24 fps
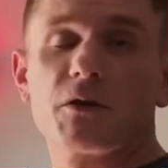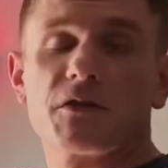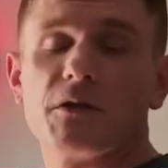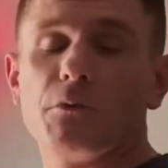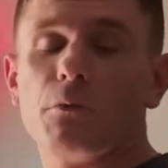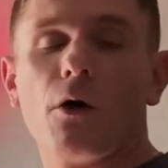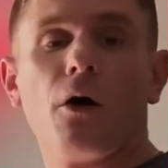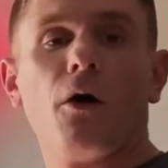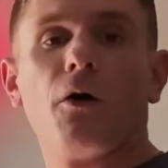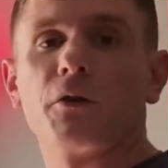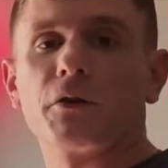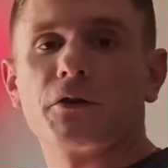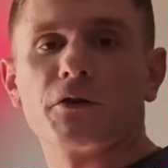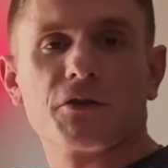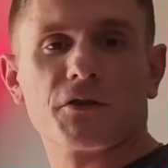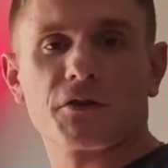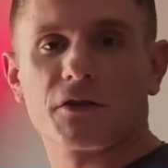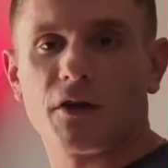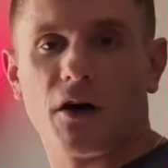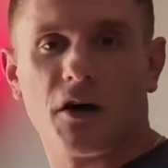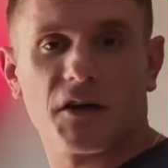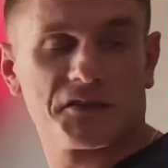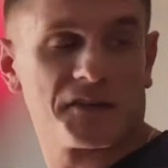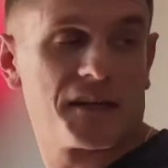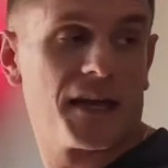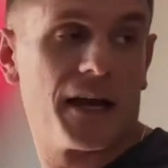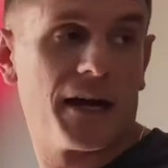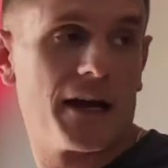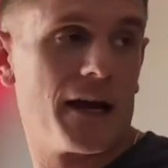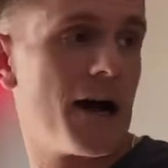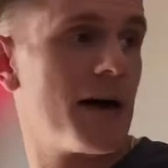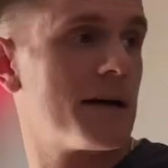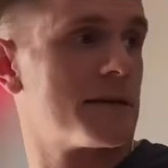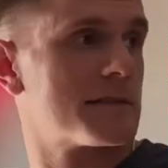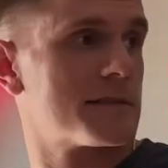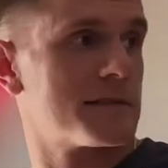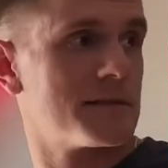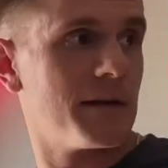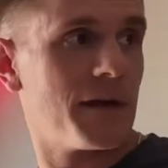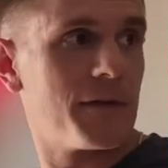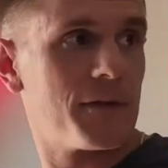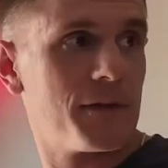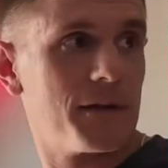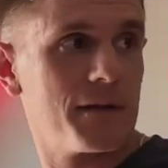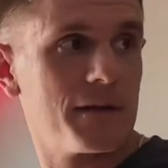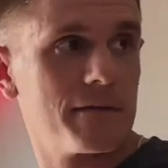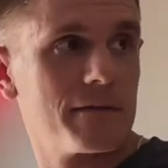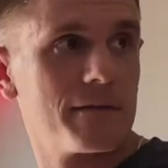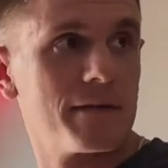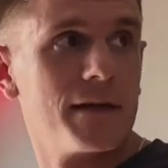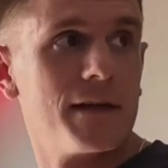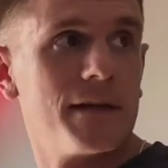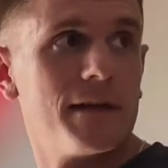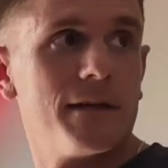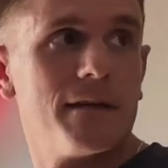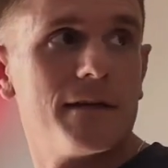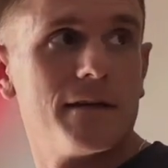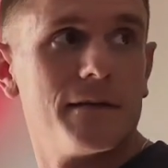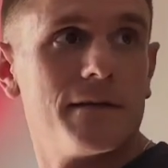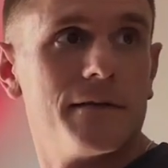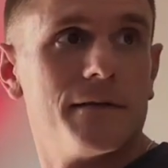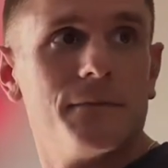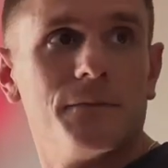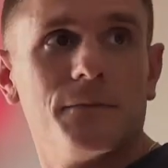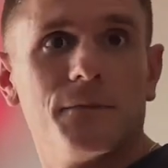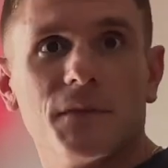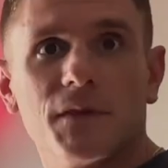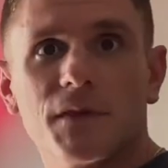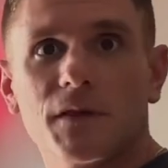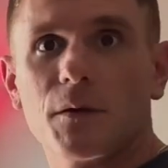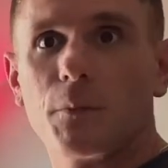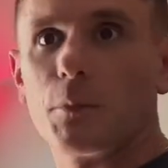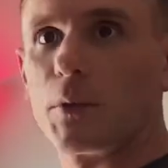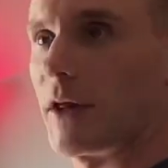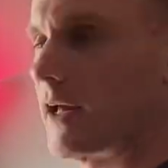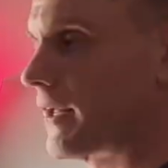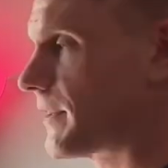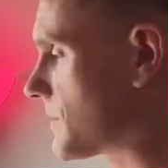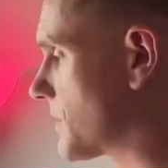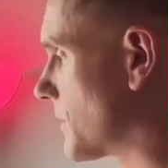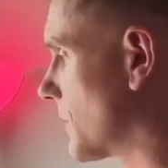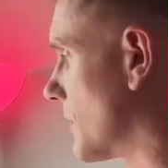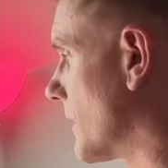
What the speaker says: them all to just cause chaos. I think the plants are a